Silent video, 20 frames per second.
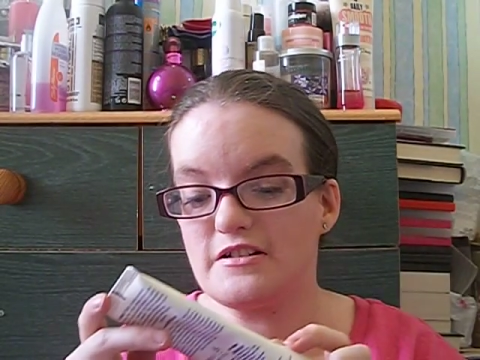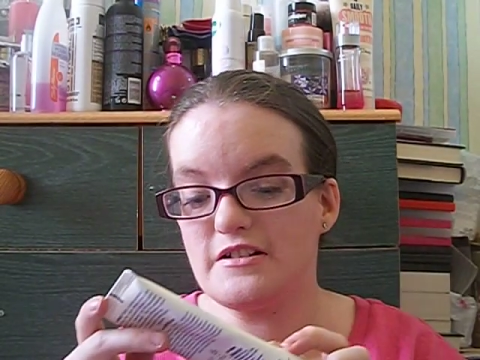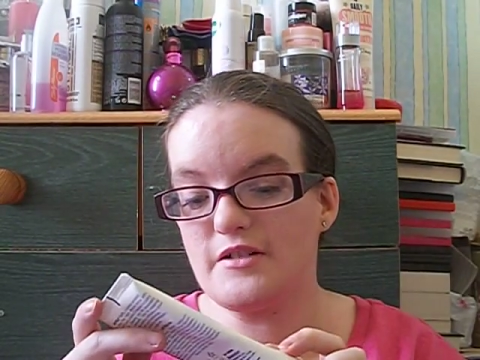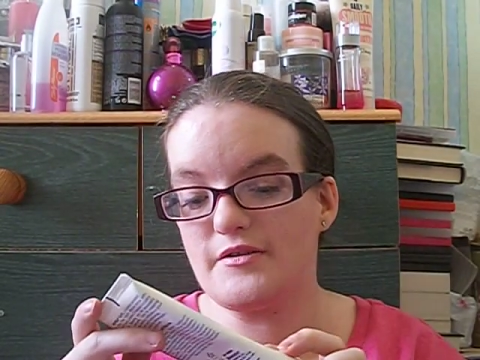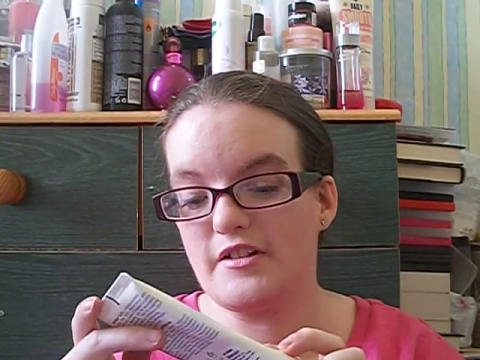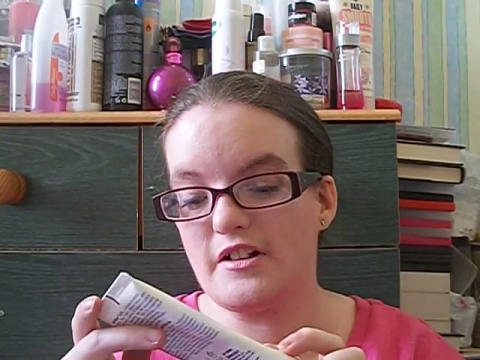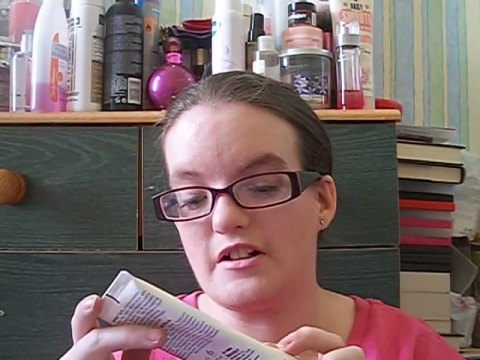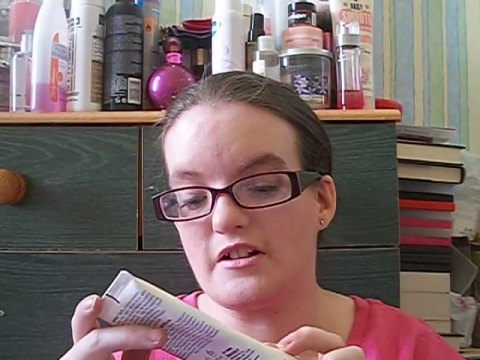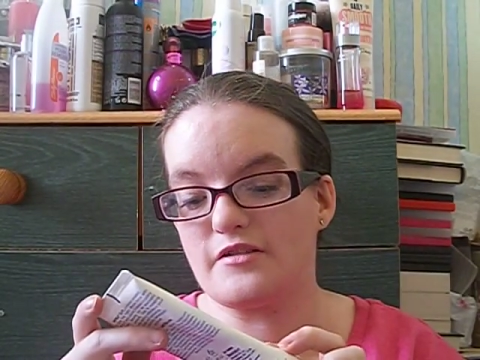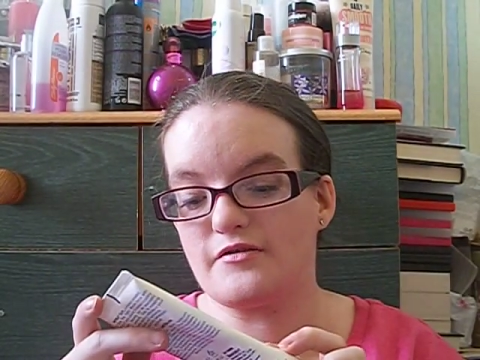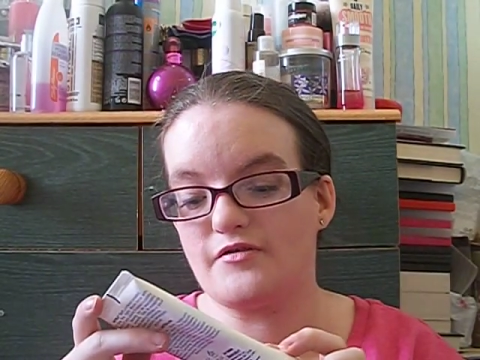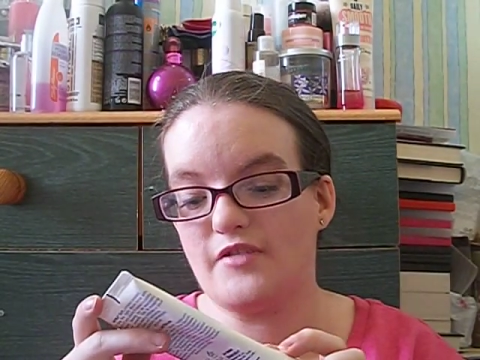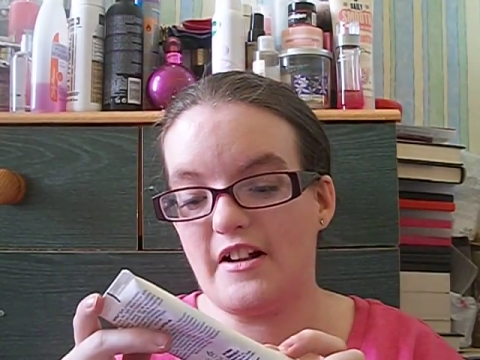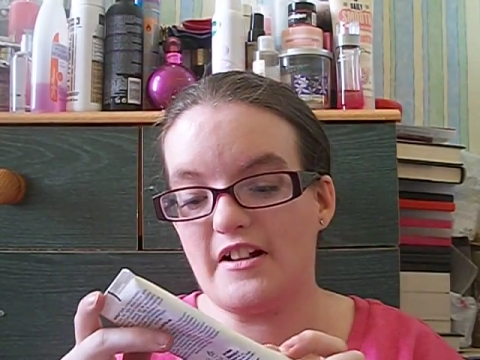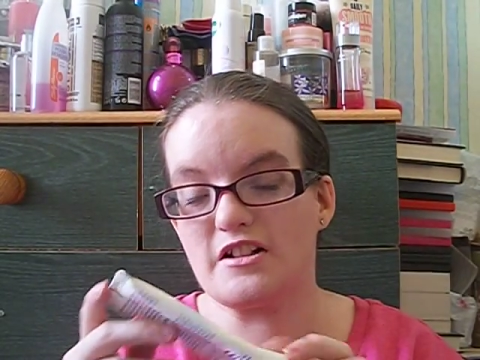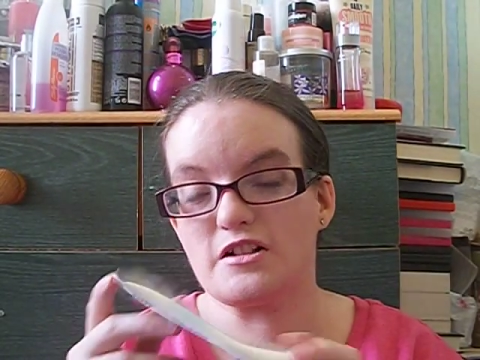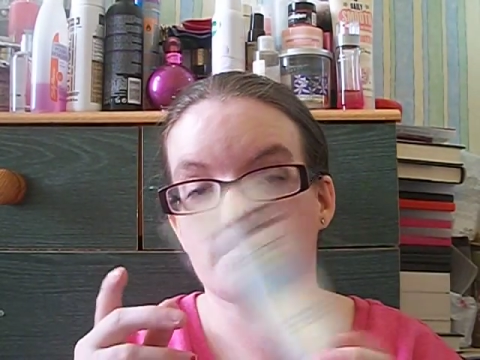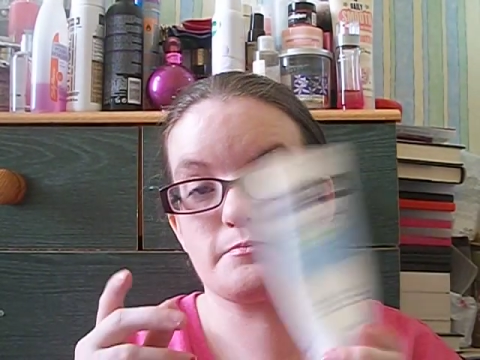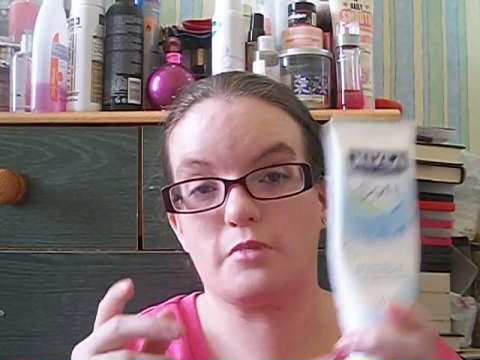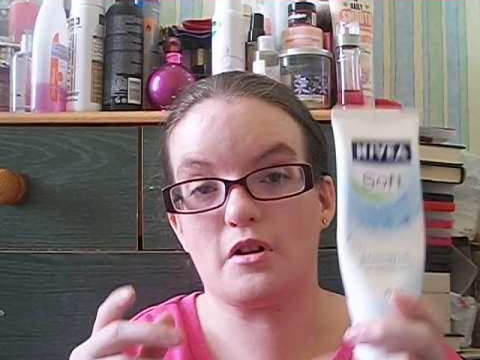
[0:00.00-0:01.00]
NIVEA
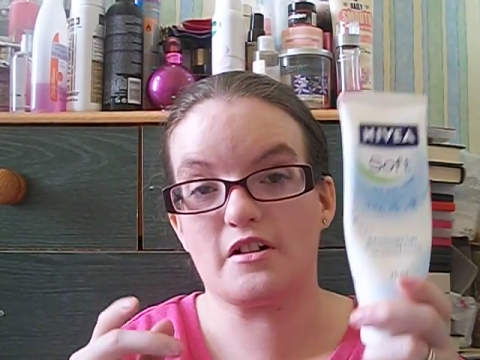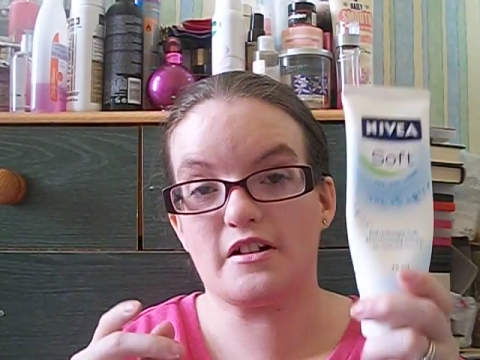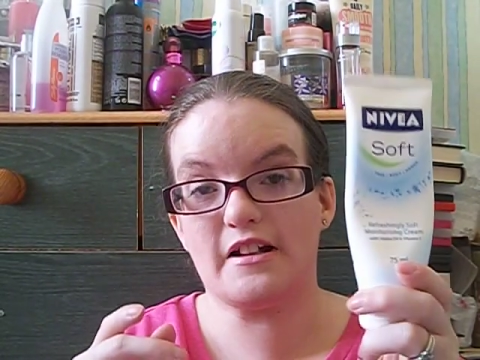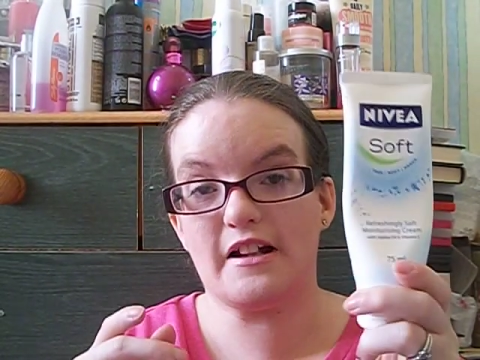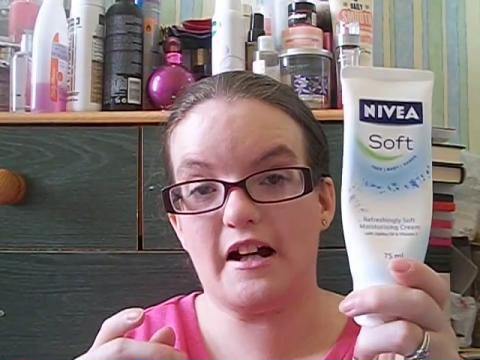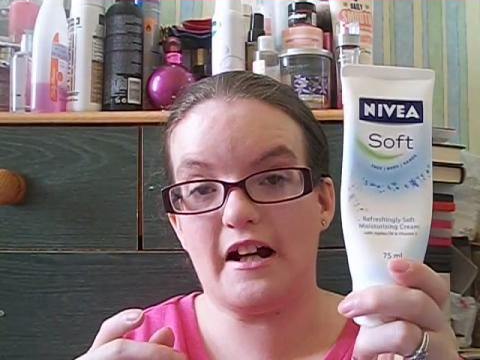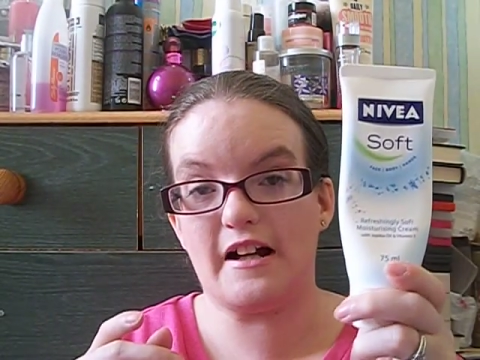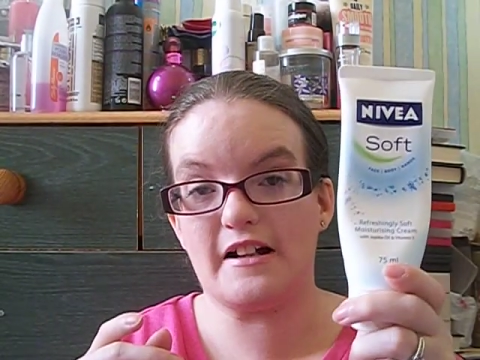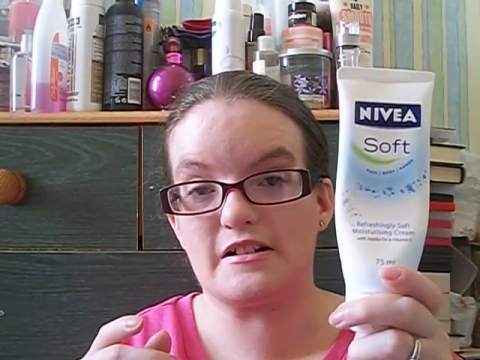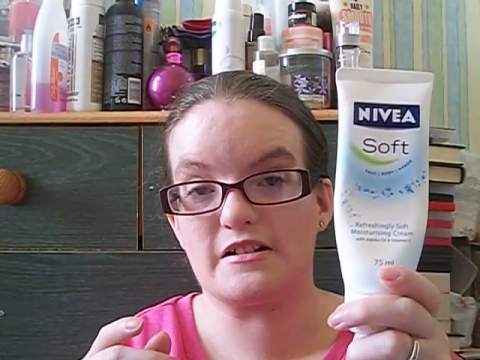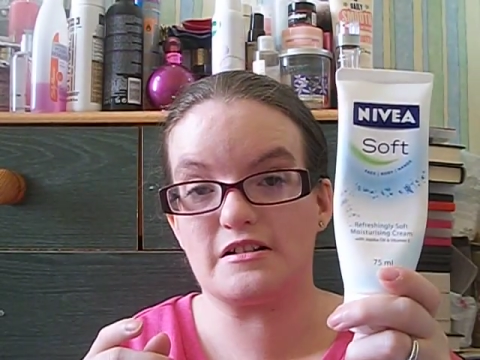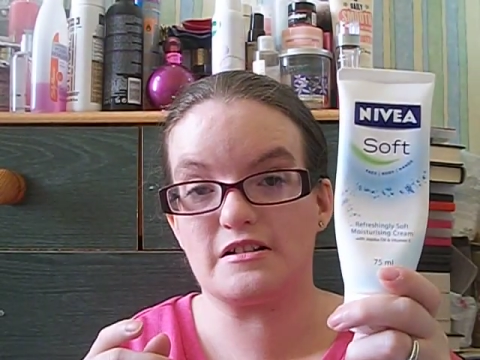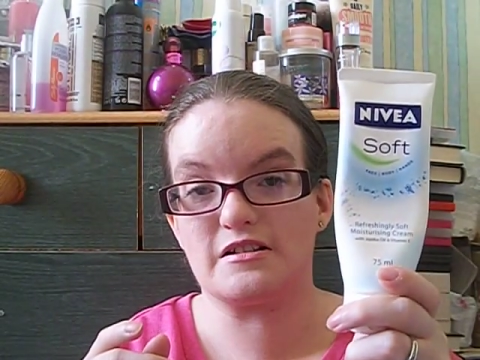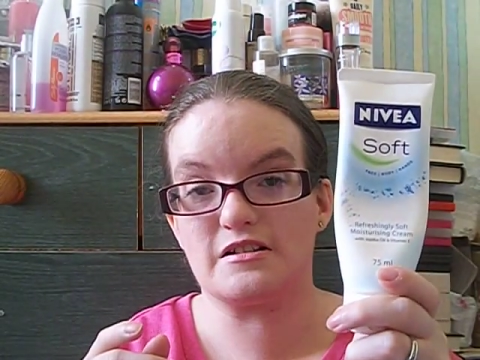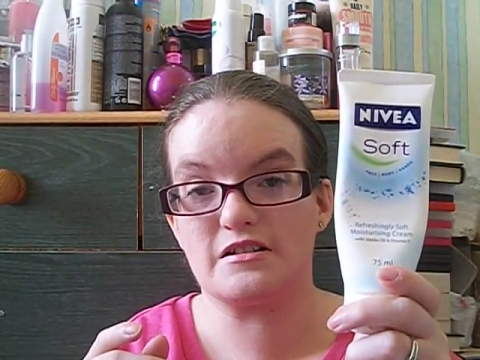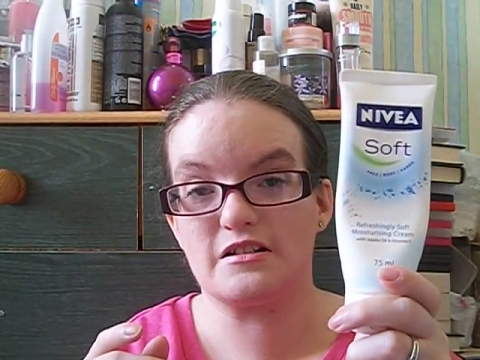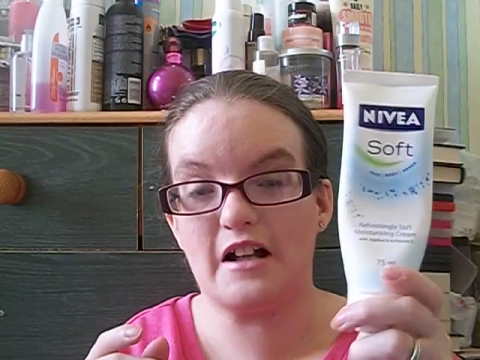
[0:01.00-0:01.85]
Face, Body, Hands,